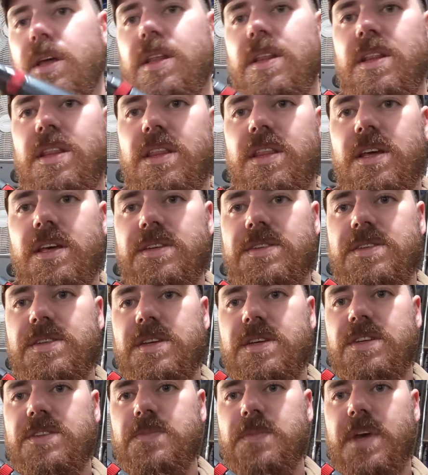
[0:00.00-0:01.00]

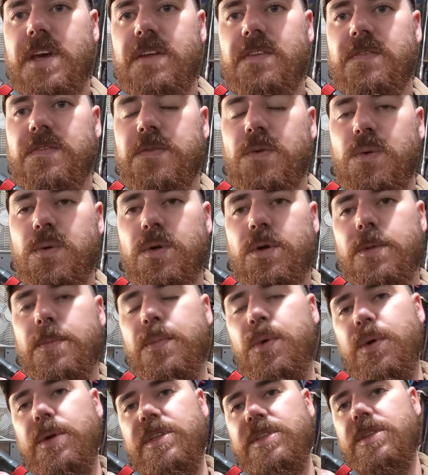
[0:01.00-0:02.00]
This is meant for
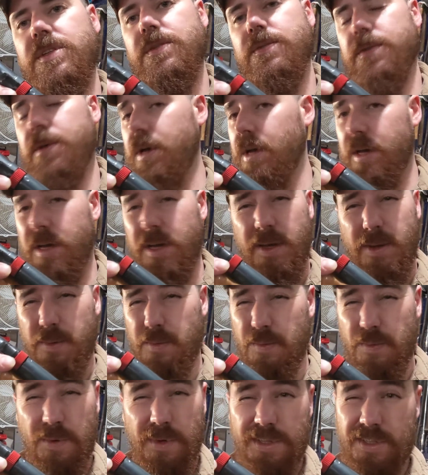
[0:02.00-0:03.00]

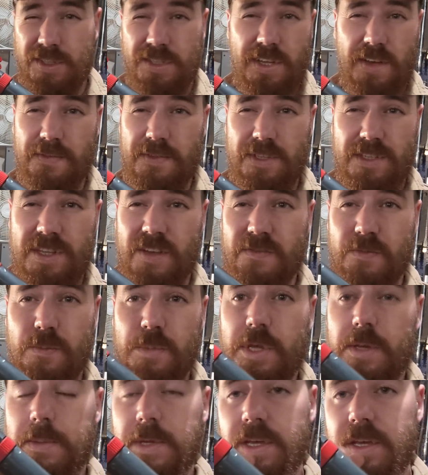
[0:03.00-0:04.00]
.177
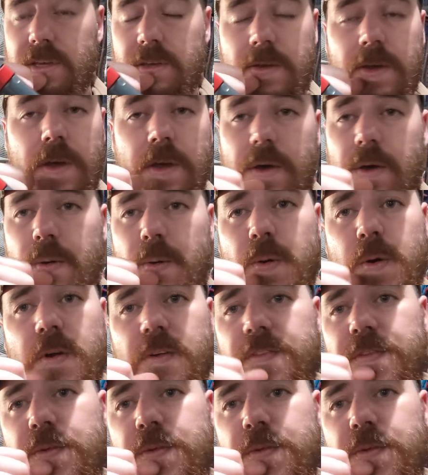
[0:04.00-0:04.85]
BB or